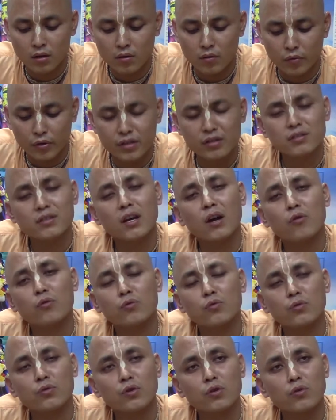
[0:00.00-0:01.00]
We just have
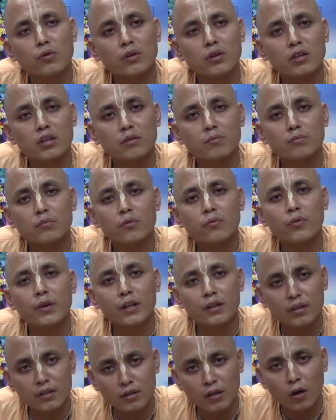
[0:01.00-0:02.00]
to keep the
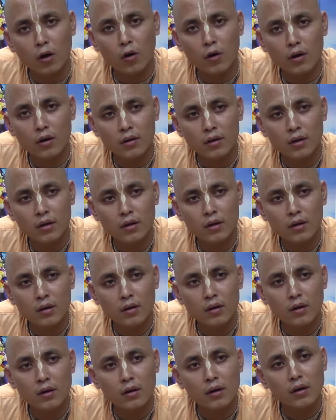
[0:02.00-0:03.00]
faith in the Lord
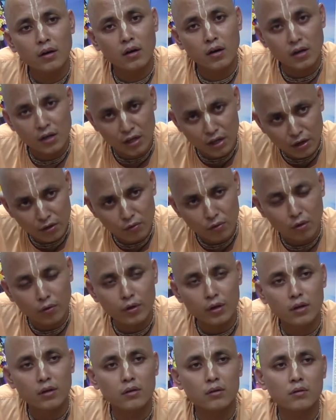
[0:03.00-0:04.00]
and continue
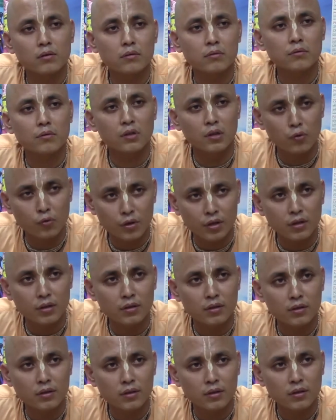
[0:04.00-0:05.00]
our duty
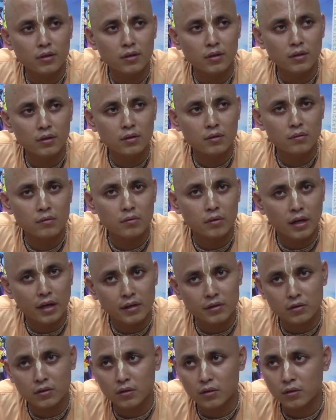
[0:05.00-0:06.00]

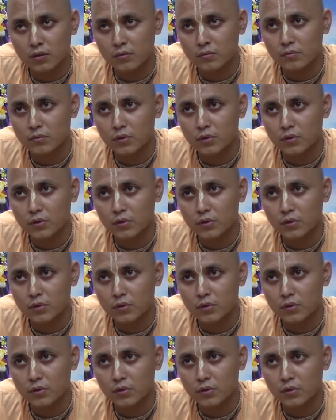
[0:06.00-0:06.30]
as in